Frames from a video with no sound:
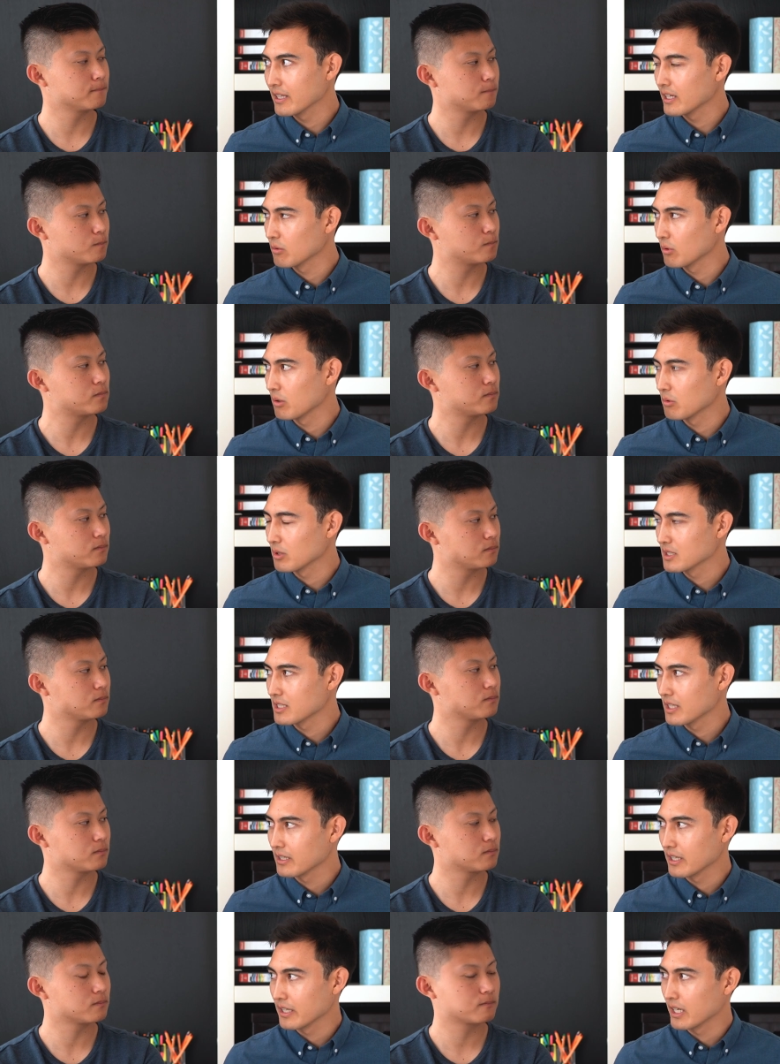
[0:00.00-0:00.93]
Speaker 1: there? What, what's
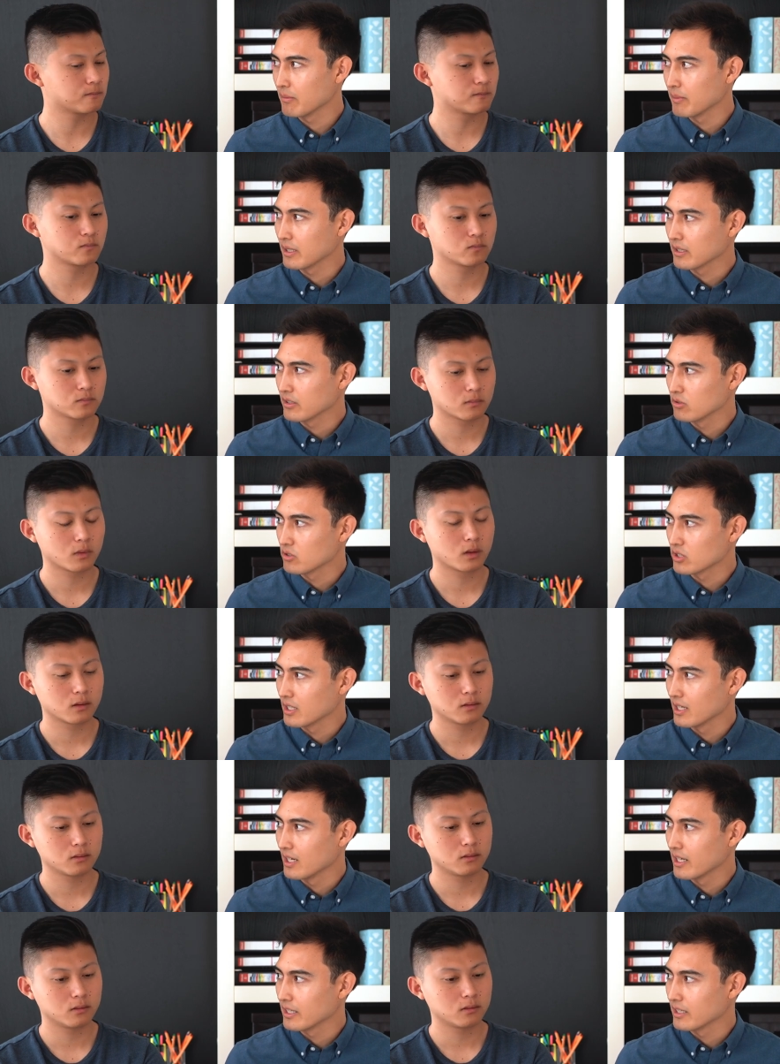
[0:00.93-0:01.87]
that dynamic usually
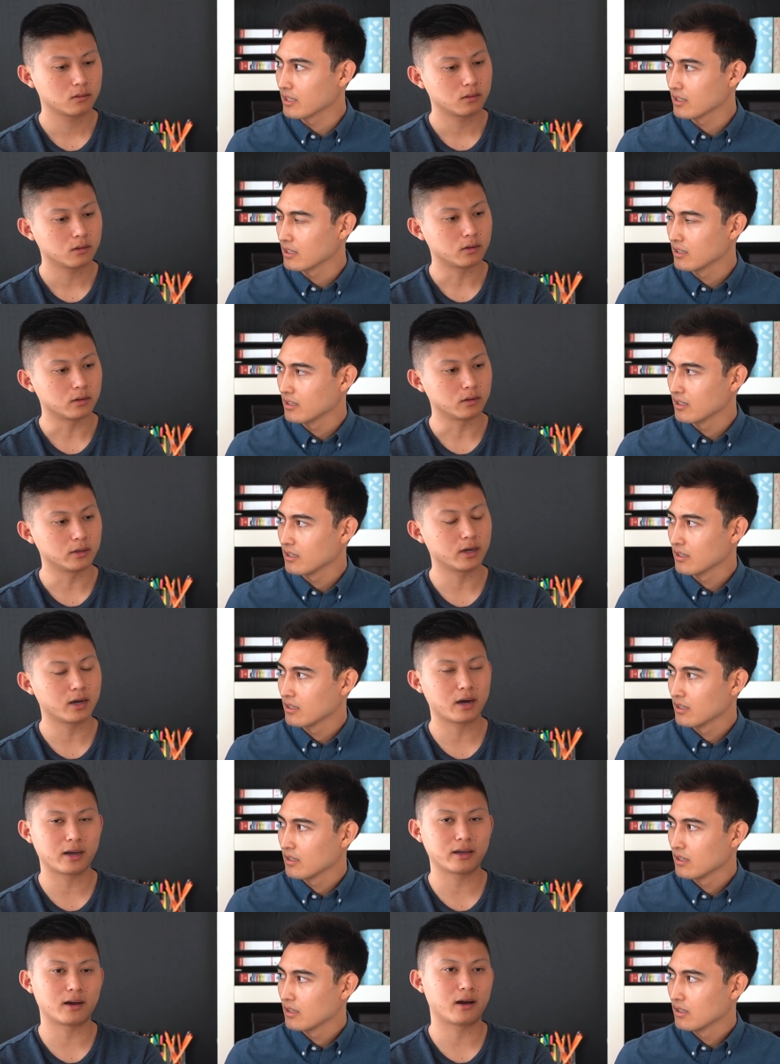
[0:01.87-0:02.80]
like?
Speaker 2: Yeah,
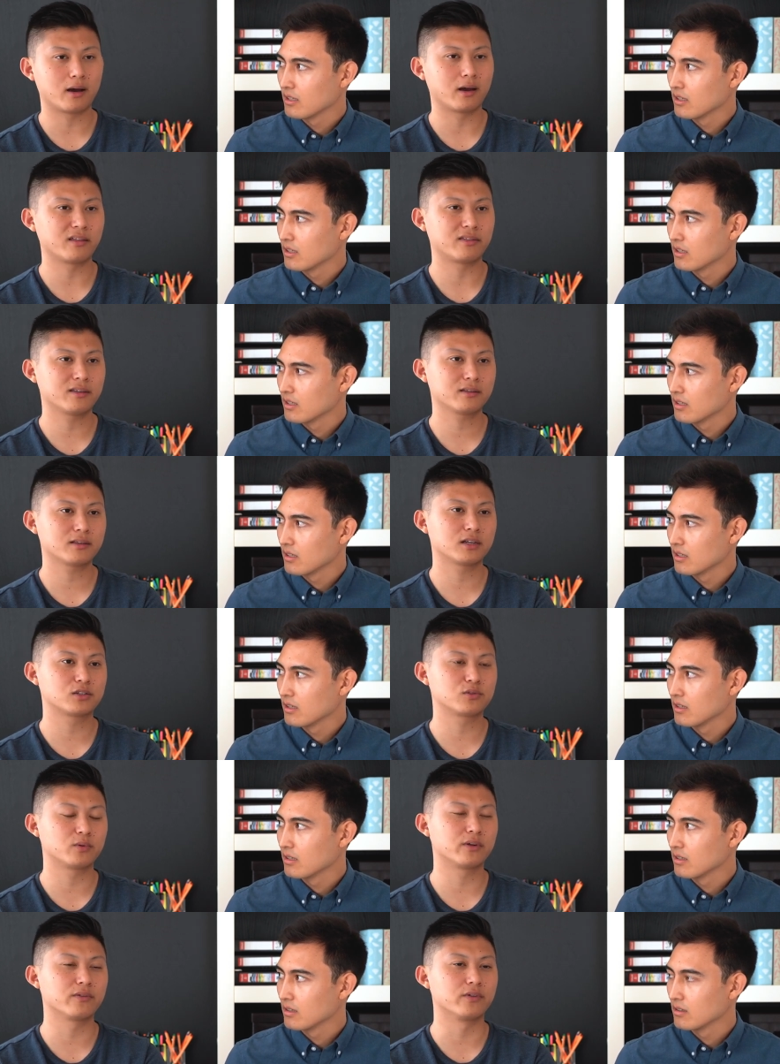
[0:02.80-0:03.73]
I, I think that's
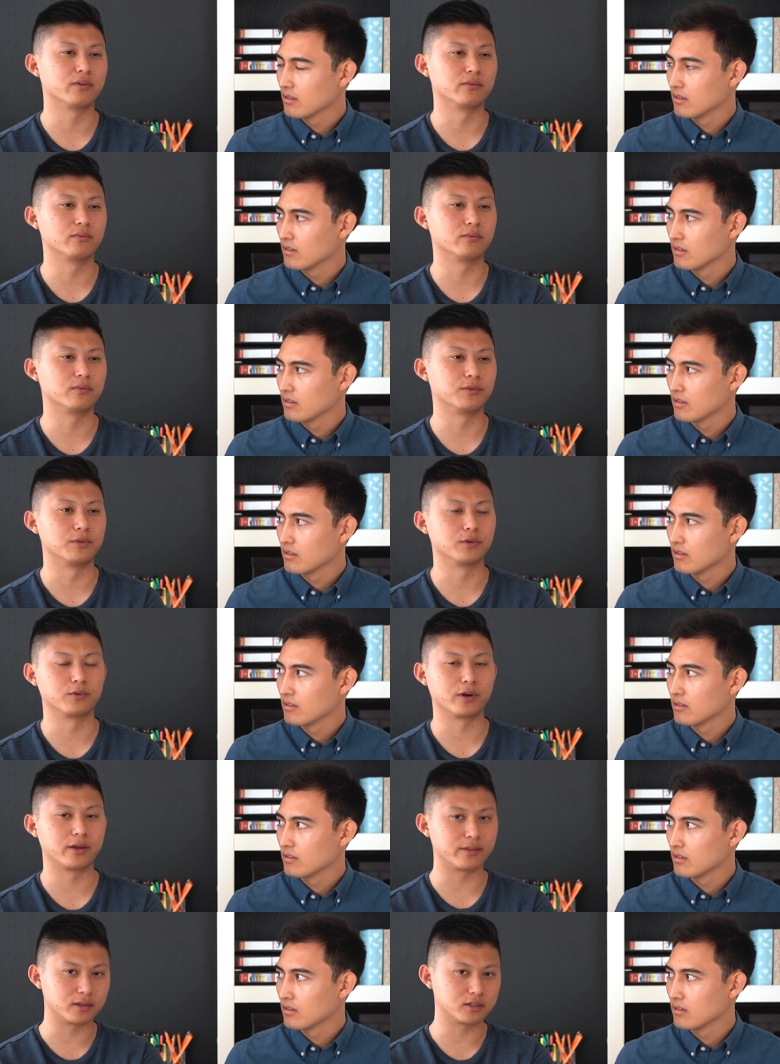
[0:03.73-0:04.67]
one of the the
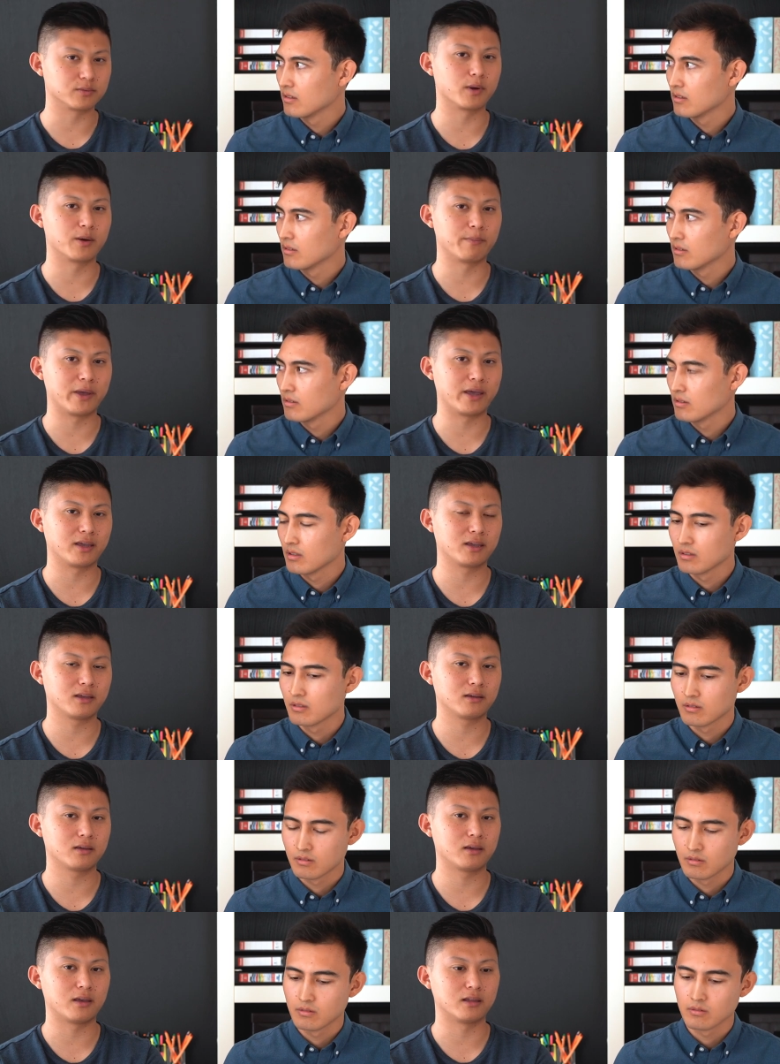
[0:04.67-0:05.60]
great things about
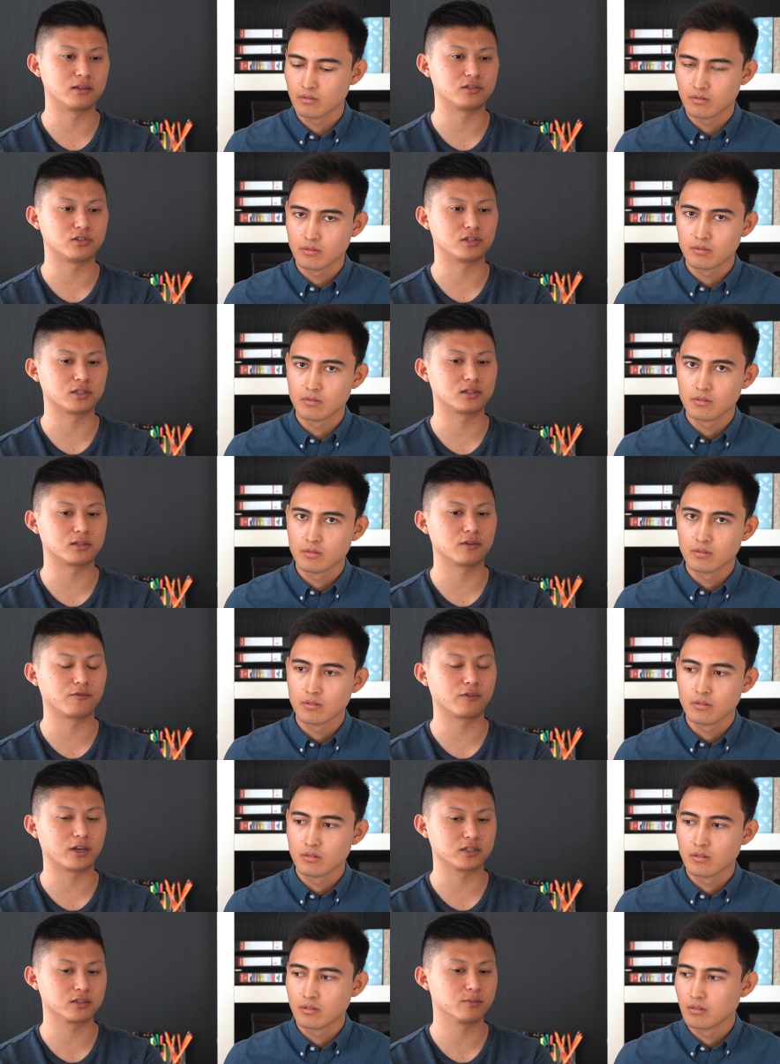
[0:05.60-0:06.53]
banking. It's just the
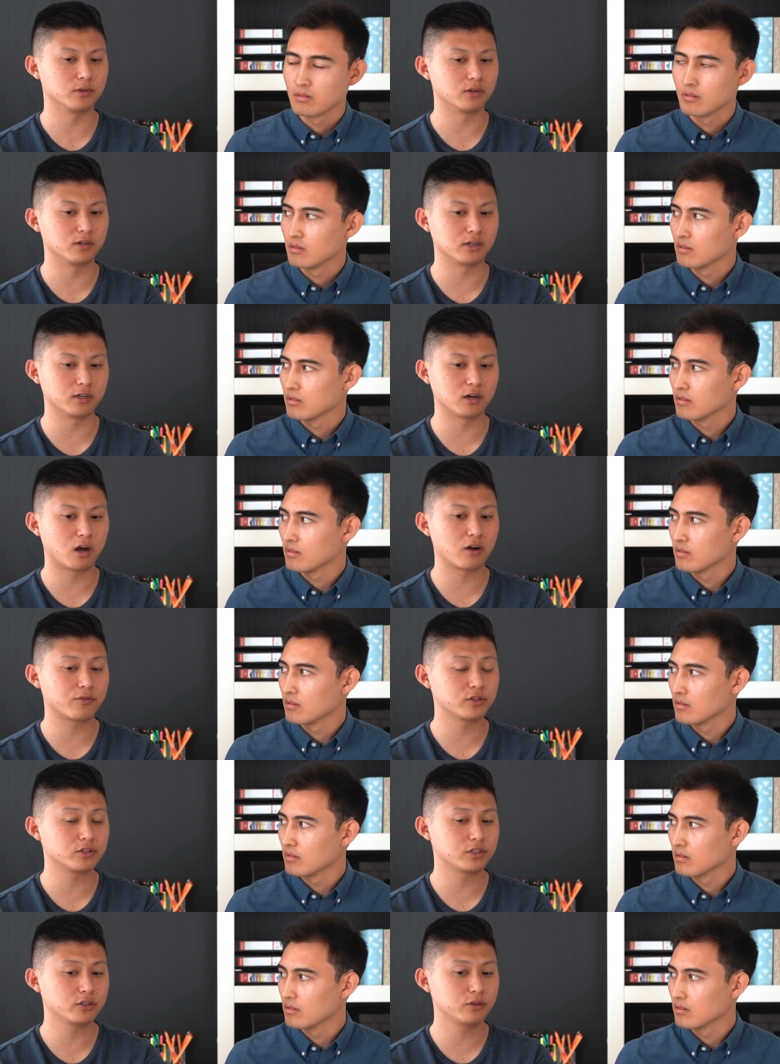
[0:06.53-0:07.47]
flexibility it
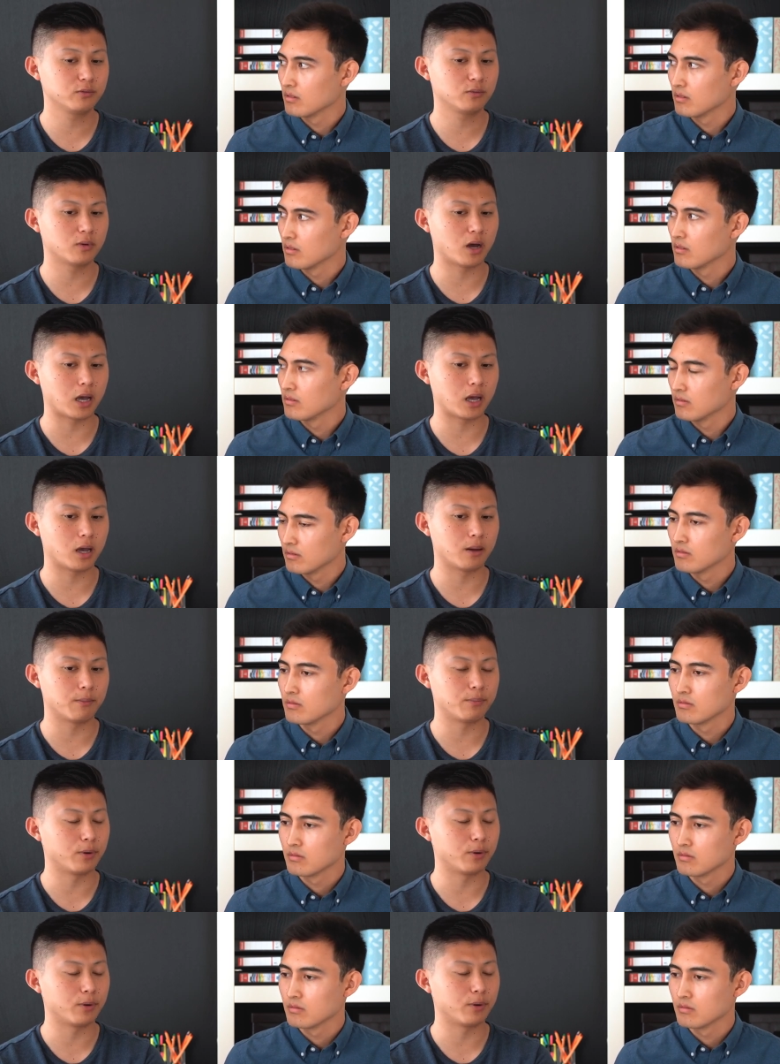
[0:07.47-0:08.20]
offers you uh,